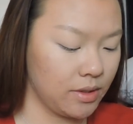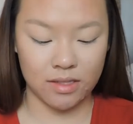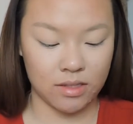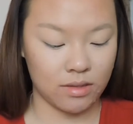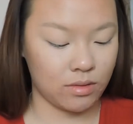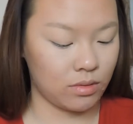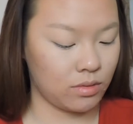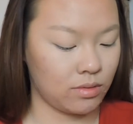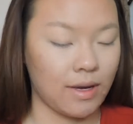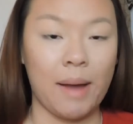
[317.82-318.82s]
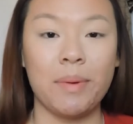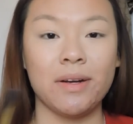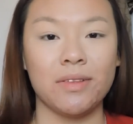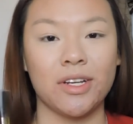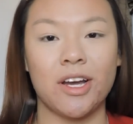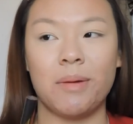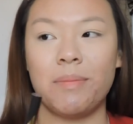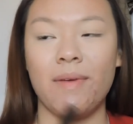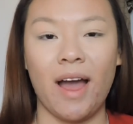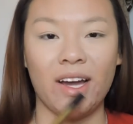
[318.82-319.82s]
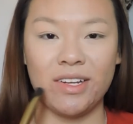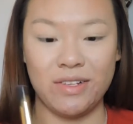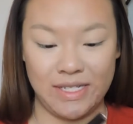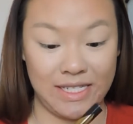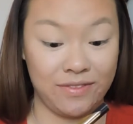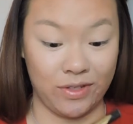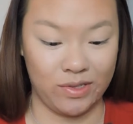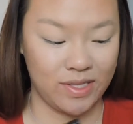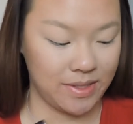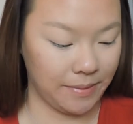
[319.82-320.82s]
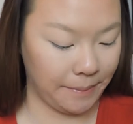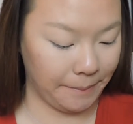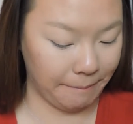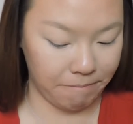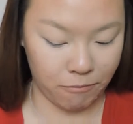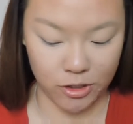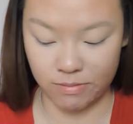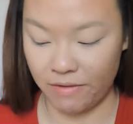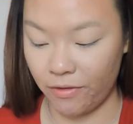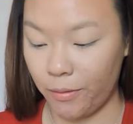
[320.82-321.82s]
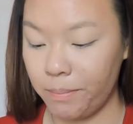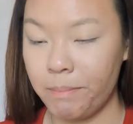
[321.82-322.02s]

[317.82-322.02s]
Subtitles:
So I better look up how to use this first. Where's my phone?